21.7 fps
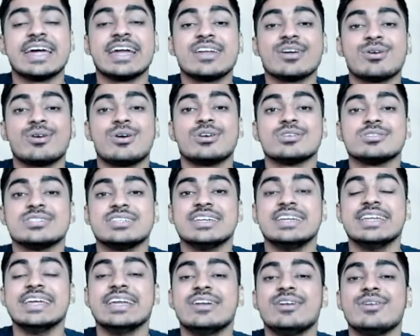that cost
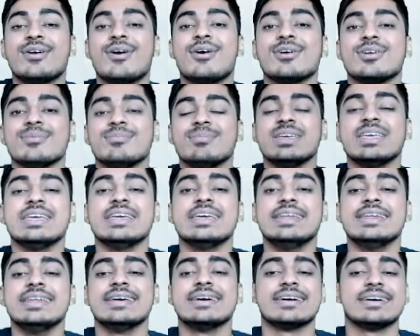need not be
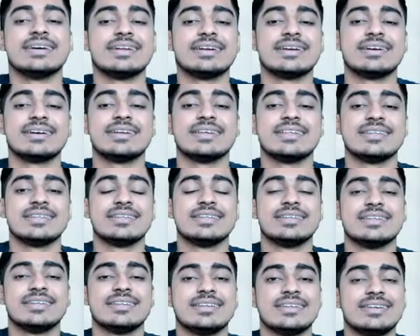incurred.
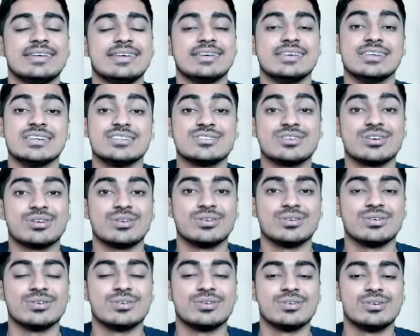Yes or
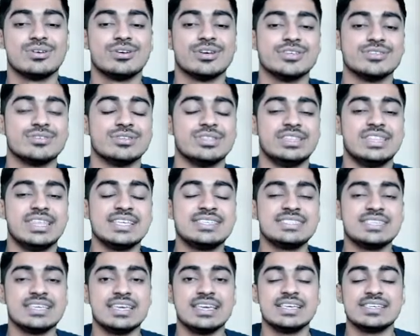no?
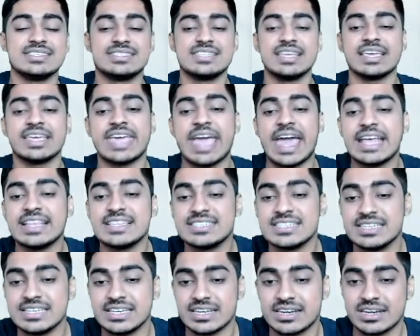This is the catch
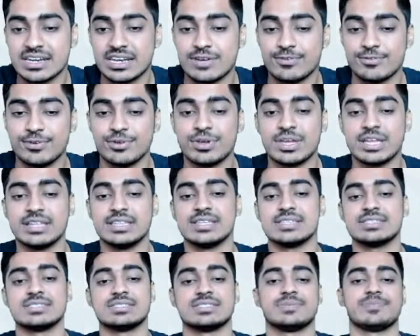here. Now look at
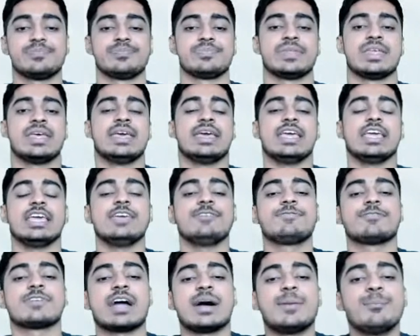this.
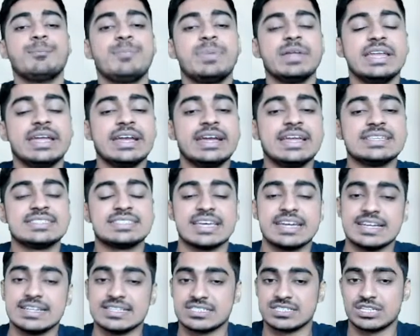If company
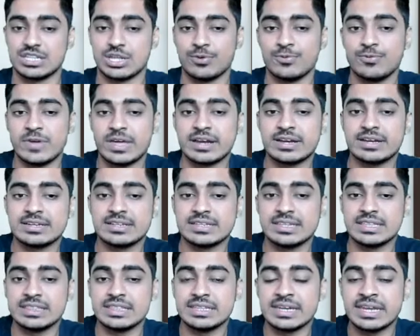decides, now we are
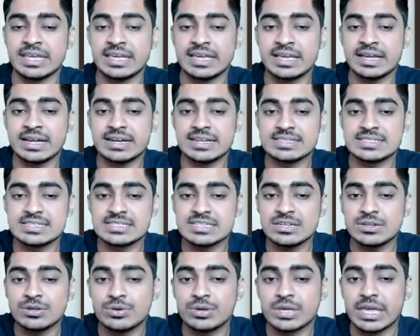taking a
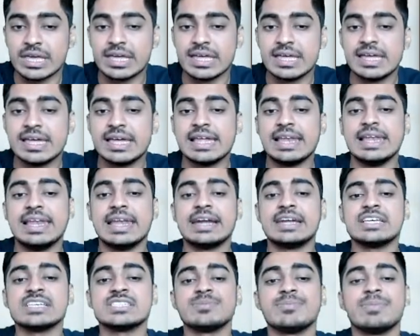decision, okay,
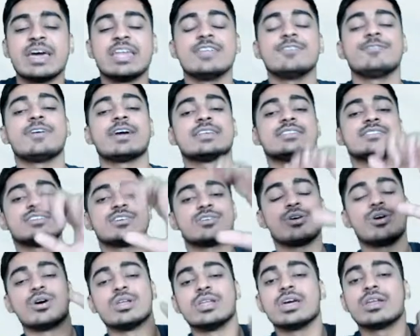let us manufacture
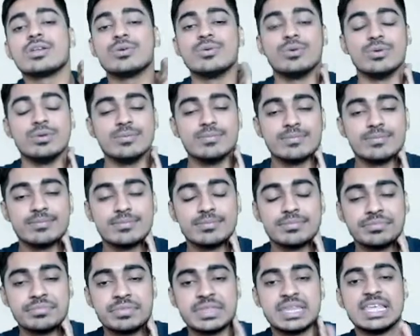on our own.
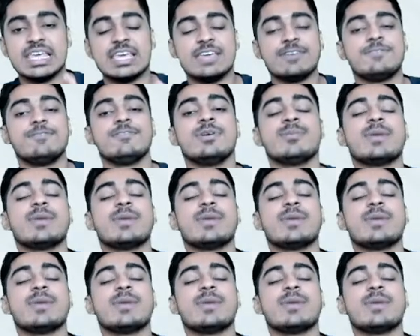If we